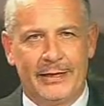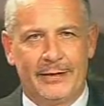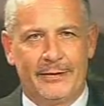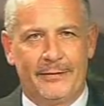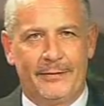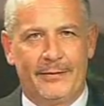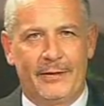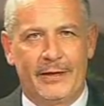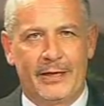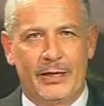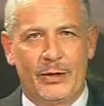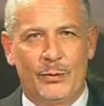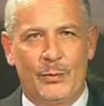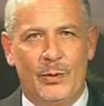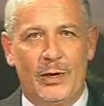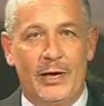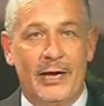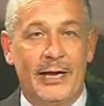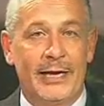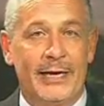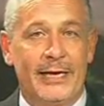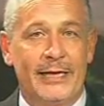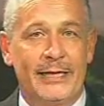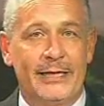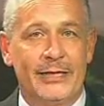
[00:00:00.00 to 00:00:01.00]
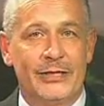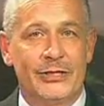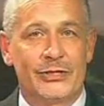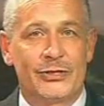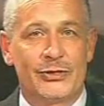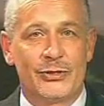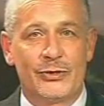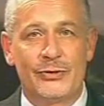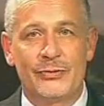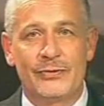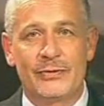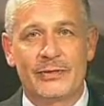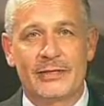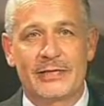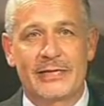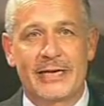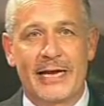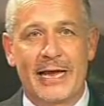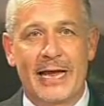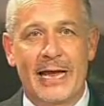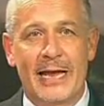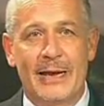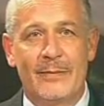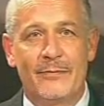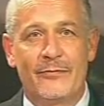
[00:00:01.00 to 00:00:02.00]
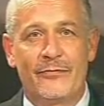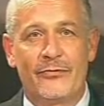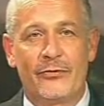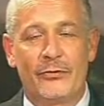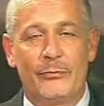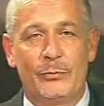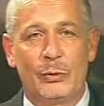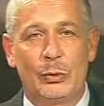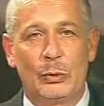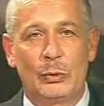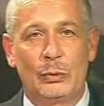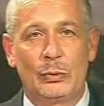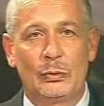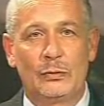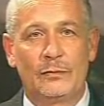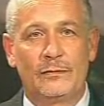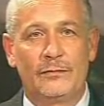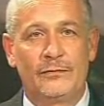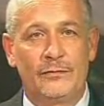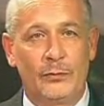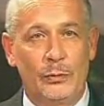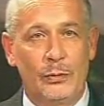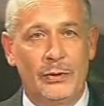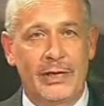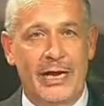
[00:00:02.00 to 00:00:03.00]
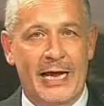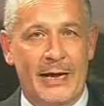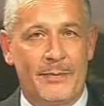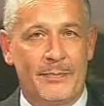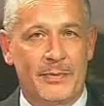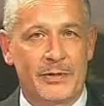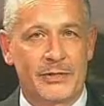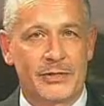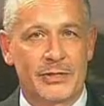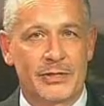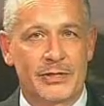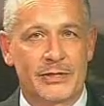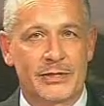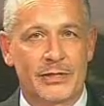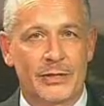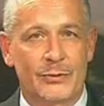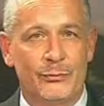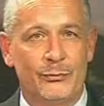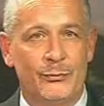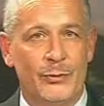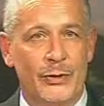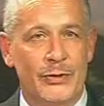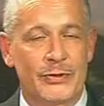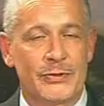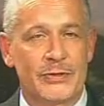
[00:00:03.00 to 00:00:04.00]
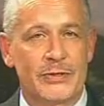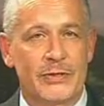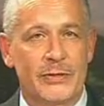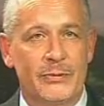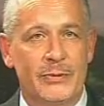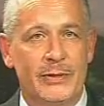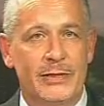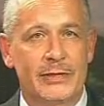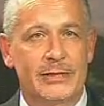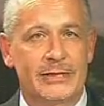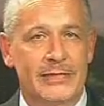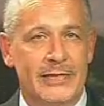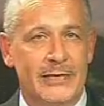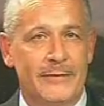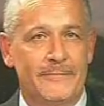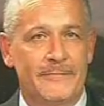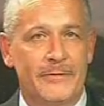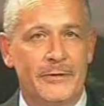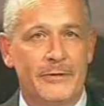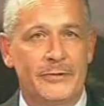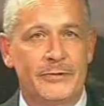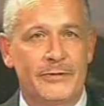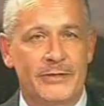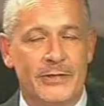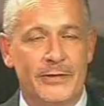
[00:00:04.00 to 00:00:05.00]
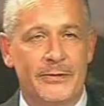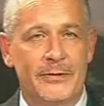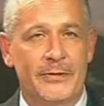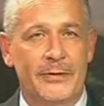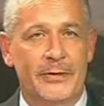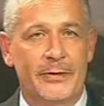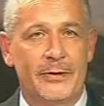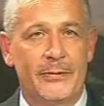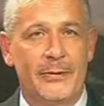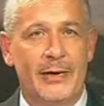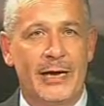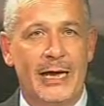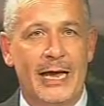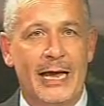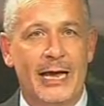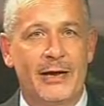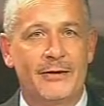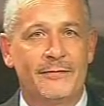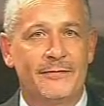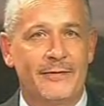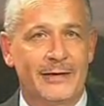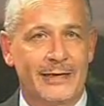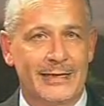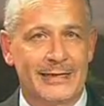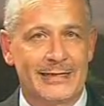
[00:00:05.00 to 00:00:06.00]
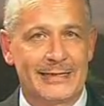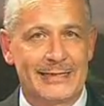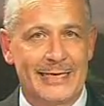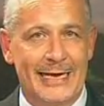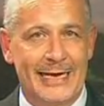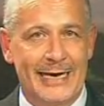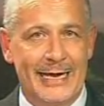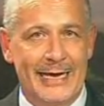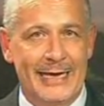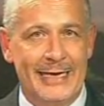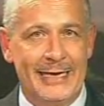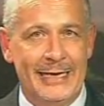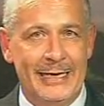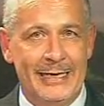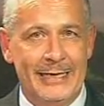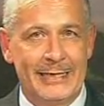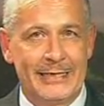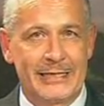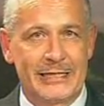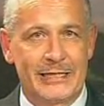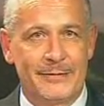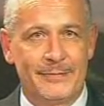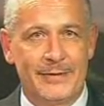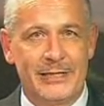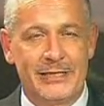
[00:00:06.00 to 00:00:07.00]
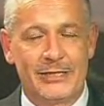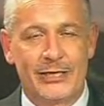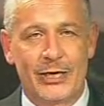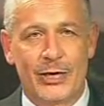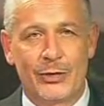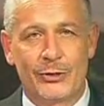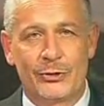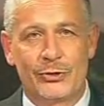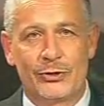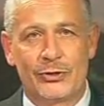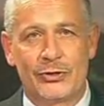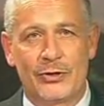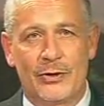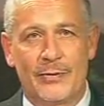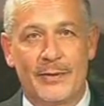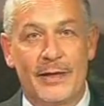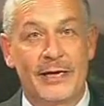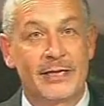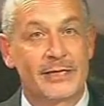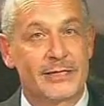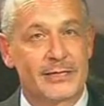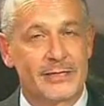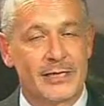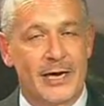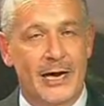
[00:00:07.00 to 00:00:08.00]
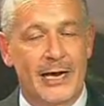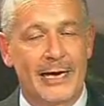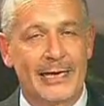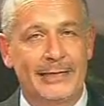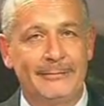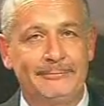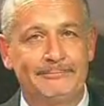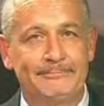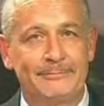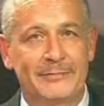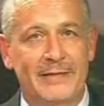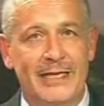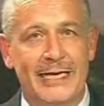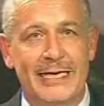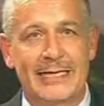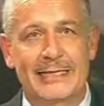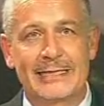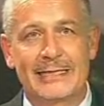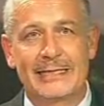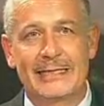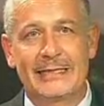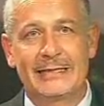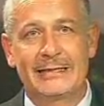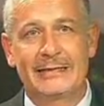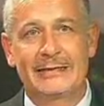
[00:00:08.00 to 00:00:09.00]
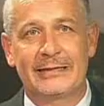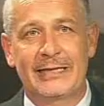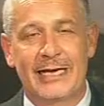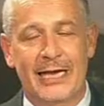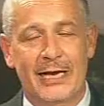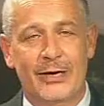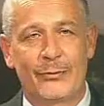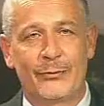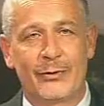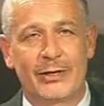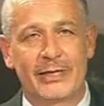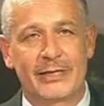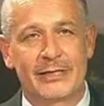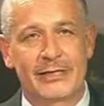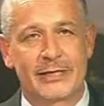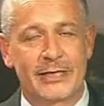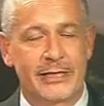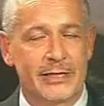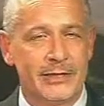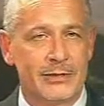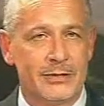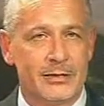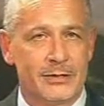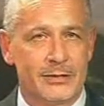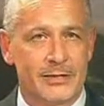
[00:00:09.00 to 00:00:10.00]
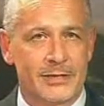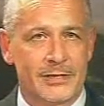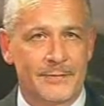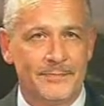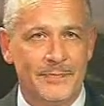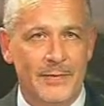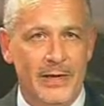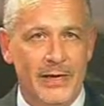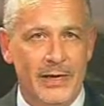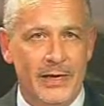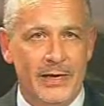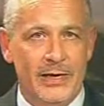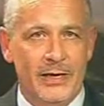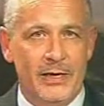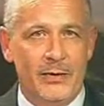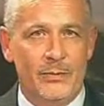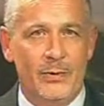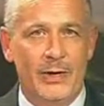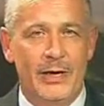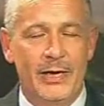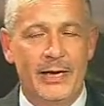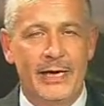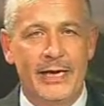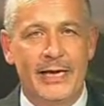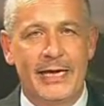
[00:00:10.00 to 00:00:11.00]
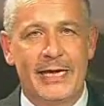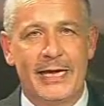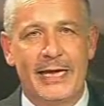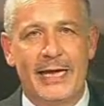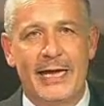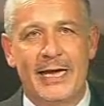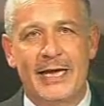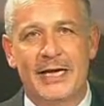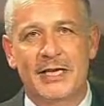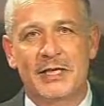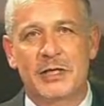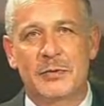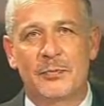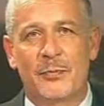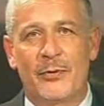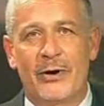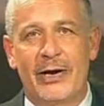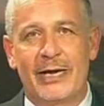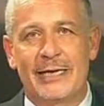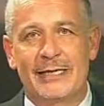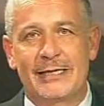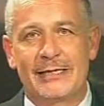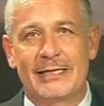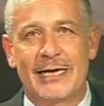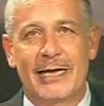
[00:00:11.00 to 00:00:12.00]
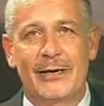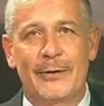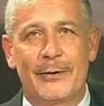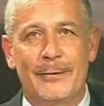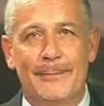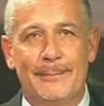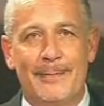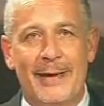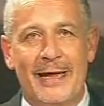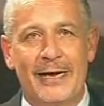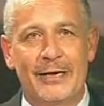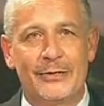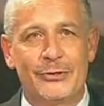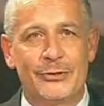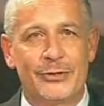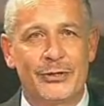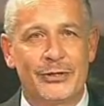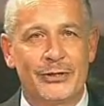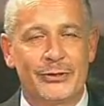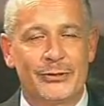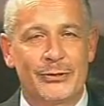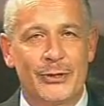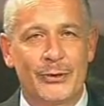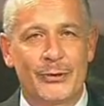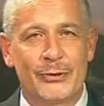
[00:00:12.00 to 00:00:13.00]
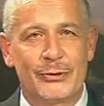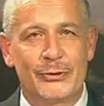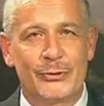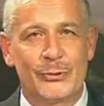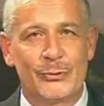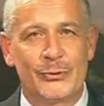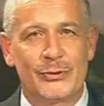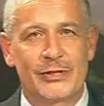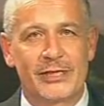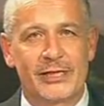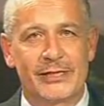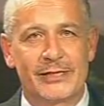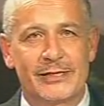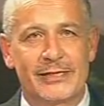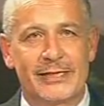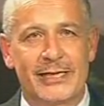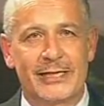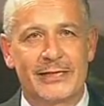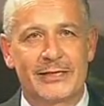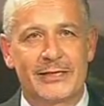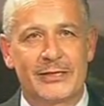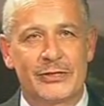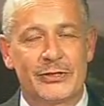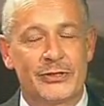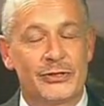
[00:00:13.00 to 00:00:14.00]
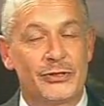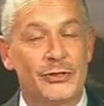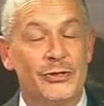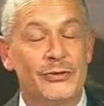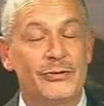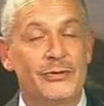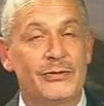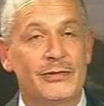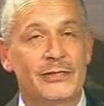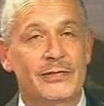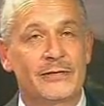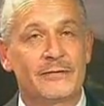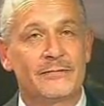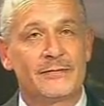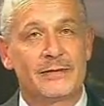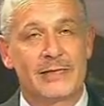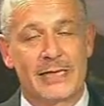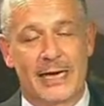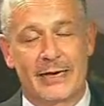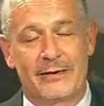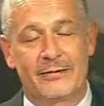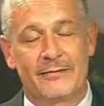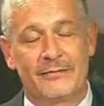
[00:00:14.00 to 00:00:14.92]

The Waiariki students came from all 4 campuses in Rotorua, Taupo, Tokoroa and Whakatane to be judged on their styling, cutting and colouring skills. Waiariki Hairspray Salon Manager Donna Dawson says the students have done a